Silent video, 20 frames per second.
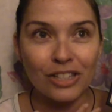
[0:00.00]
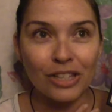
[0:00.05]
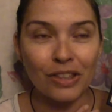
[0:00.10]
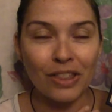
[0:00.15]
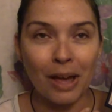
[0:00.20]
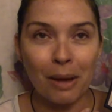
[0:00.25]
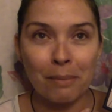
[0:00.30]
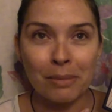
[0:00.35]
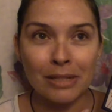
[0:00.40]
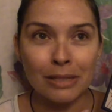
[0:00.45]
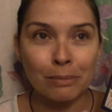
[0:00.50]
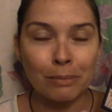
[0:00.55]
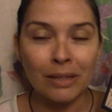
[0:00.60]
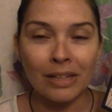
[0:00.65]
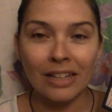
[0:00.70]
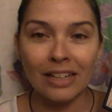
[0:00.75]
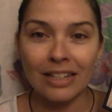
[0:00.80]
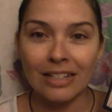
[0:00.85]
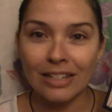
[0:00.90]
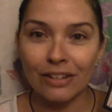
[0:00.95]
So that must
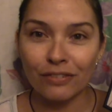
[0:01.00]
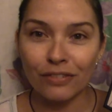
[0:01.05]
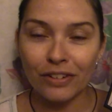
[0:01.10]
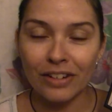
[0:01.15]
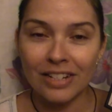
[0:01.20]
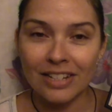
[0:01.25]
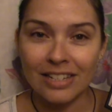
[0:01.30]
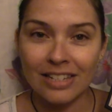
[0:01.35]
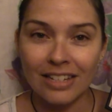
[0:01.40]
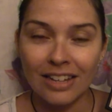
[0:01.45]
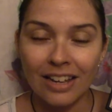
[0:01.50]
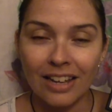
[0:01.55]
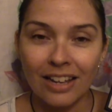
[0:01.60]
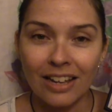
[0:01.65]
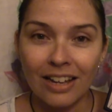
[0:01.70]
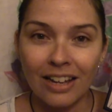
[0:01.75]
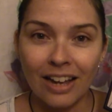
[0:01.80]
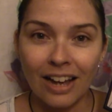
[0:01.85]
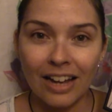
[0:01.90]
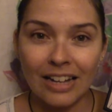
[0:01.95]
be a different
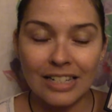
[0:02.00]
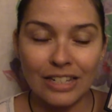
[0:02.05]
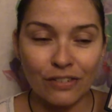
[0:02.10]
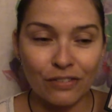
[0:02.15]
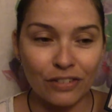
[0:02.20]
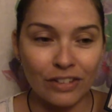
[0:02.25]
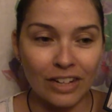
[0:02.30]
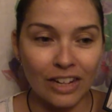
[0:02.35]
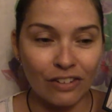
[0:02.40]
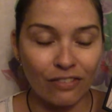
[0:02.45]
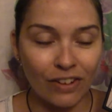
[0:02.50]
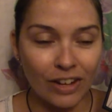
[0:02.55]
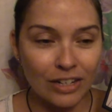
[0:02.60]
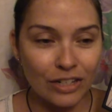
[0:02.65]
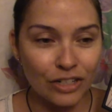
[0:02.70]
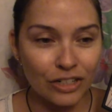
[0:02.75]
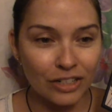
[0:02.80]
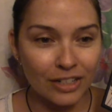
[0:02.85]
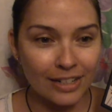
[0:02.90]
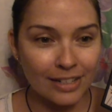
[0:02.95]
a different
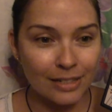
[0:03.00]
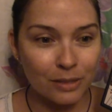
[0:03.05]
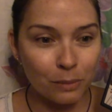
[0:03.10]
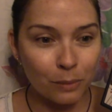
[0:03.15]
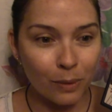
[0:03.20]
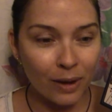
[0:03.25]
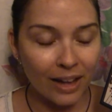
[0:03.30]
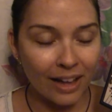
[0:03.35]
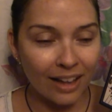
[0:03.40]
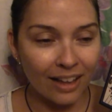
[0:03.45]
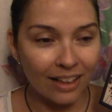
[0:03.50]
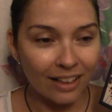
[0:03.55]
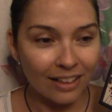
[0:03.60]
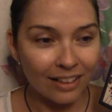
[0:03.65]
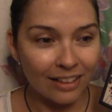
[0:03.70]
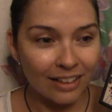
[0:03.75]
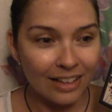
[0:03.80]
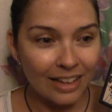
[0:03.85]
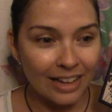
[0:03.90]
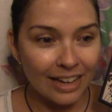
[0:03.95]
adventure as
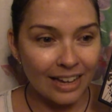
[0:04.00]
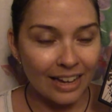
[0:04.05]
well.